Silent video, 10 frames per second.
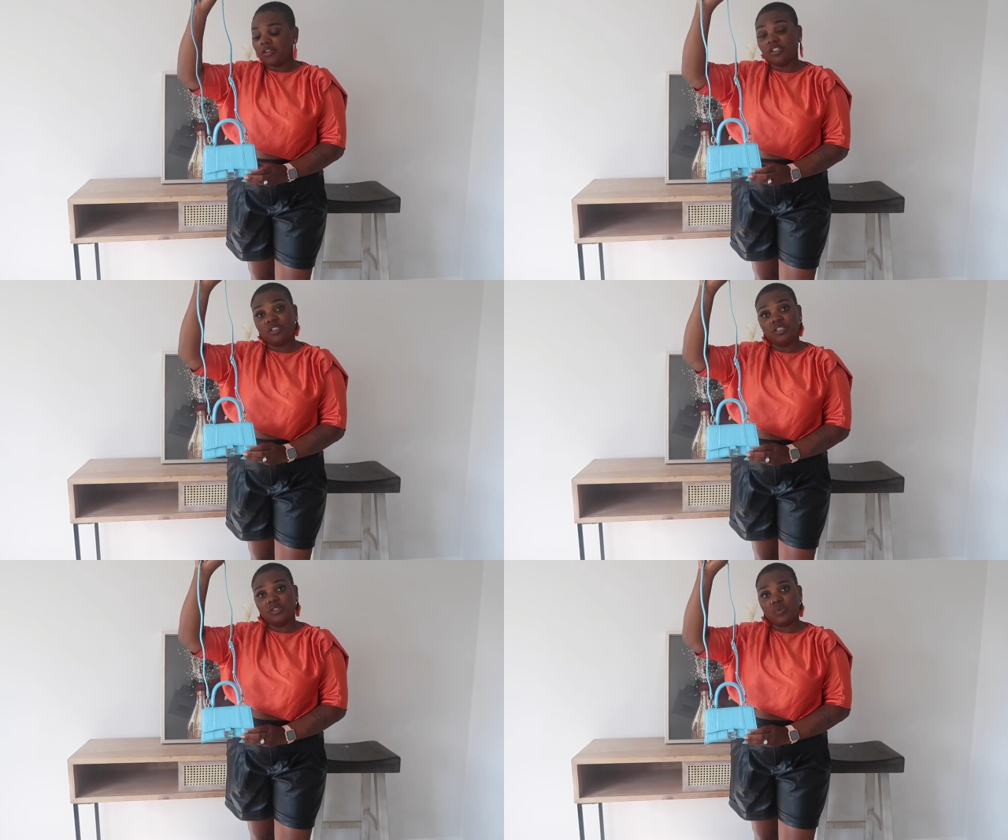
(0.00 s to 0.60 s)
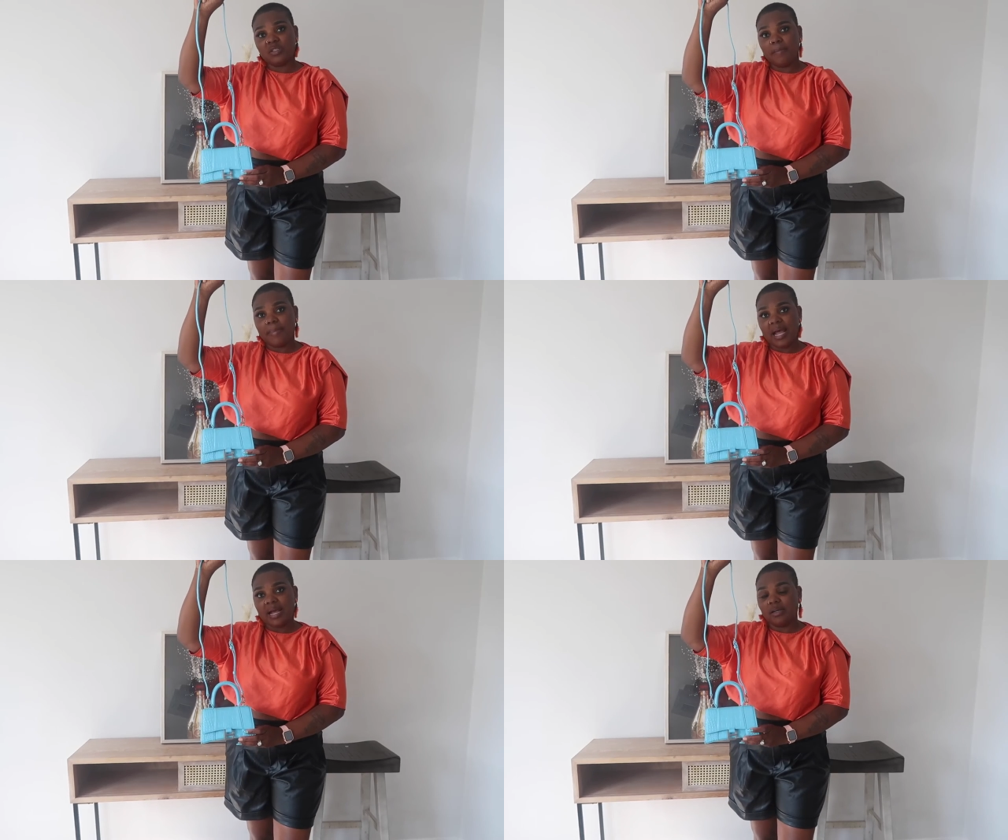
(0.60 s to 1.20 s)
So this is what the
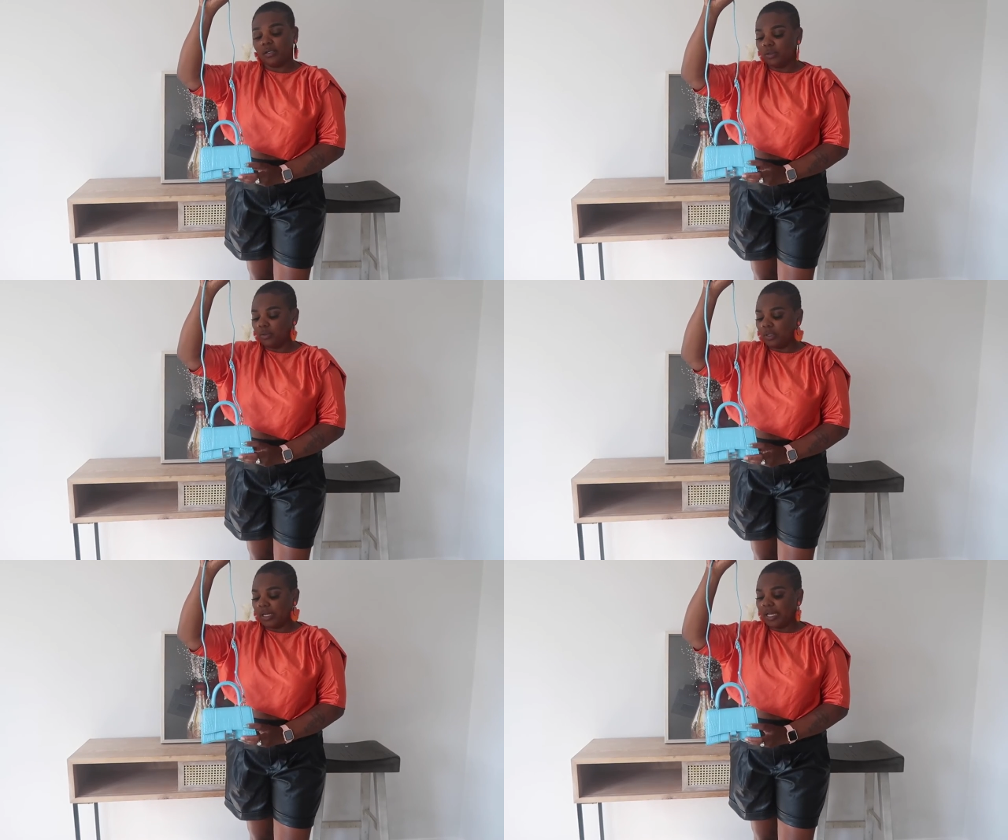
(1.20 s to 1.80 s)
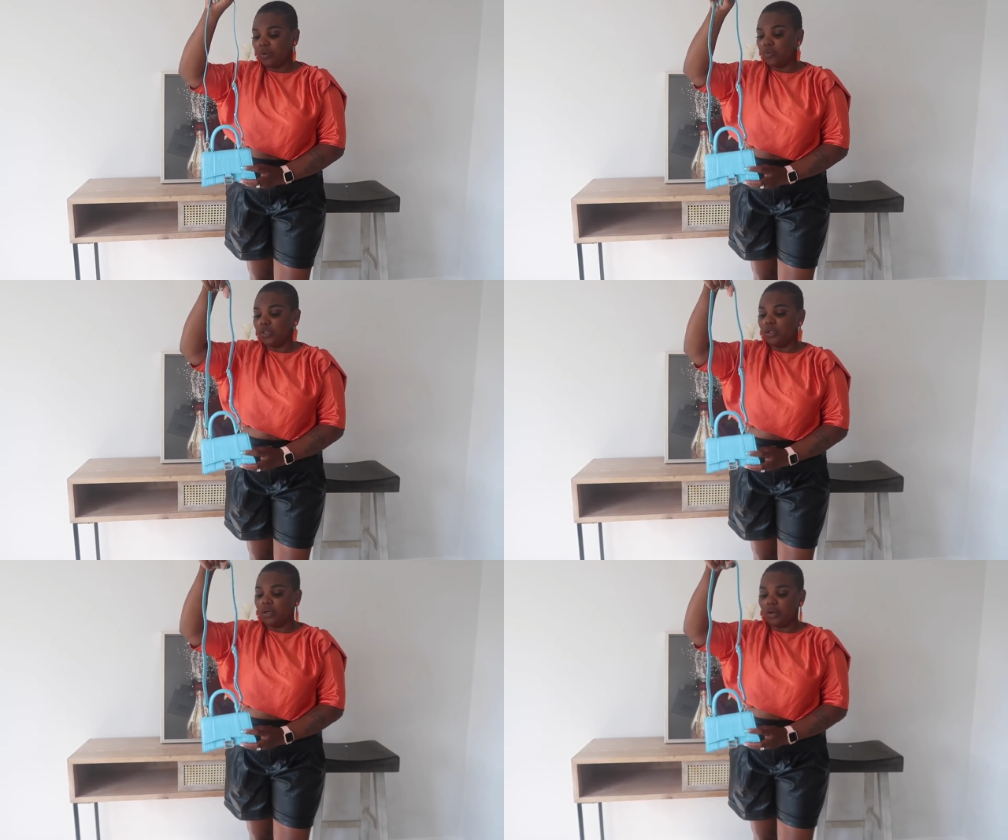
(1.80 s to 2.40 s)
bag looked like
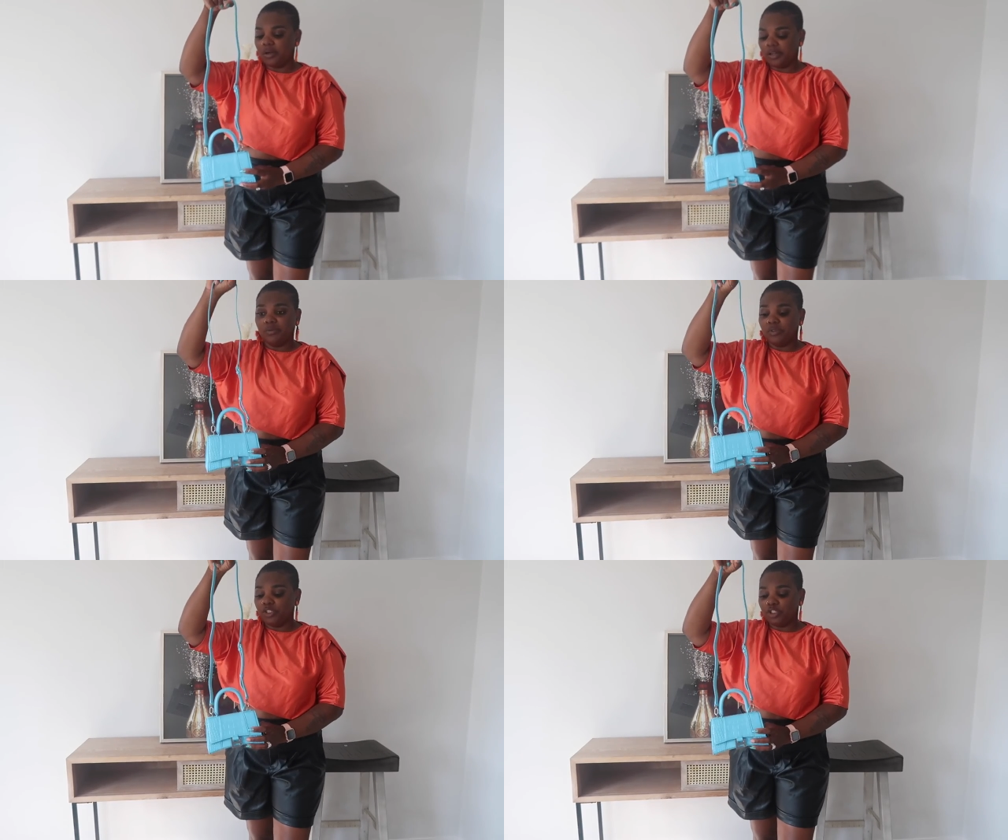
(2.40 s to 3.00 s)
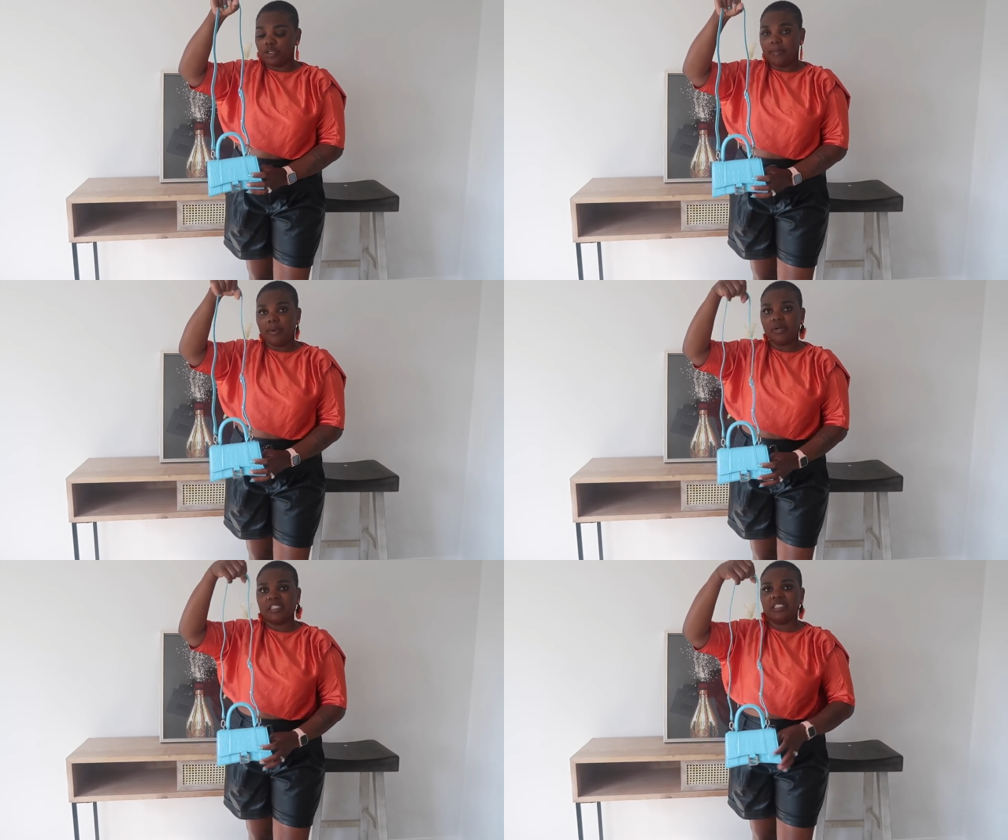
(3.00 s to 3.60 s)
with the
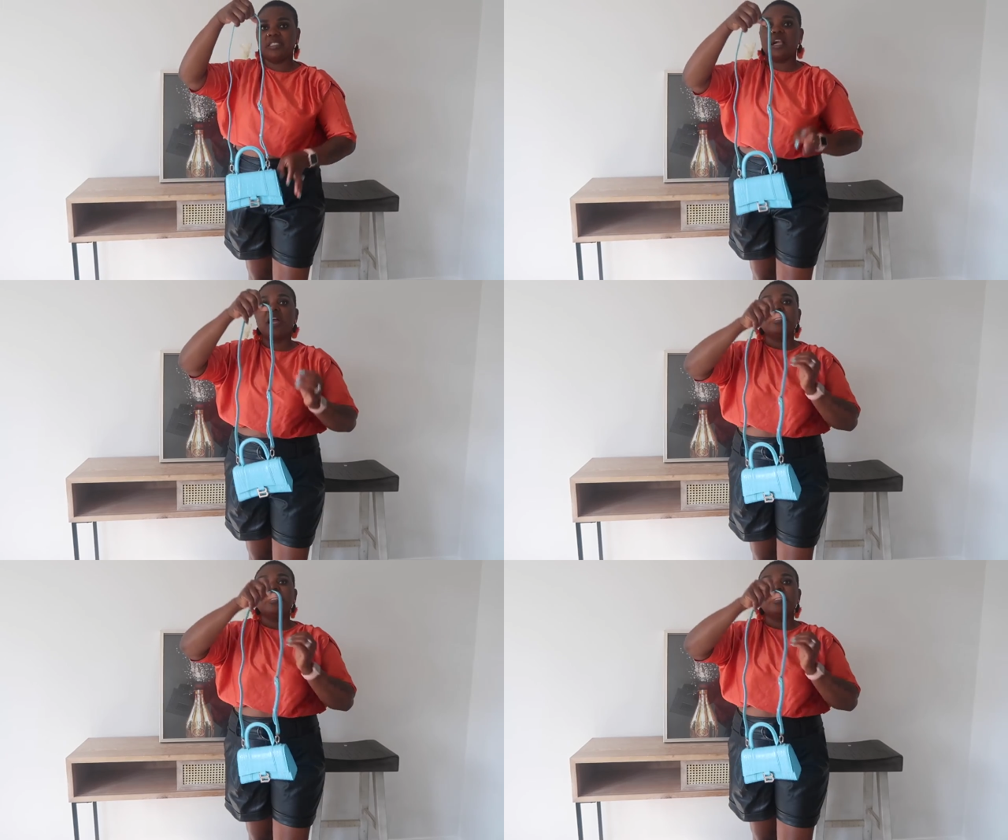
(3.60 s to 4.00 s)
strap on,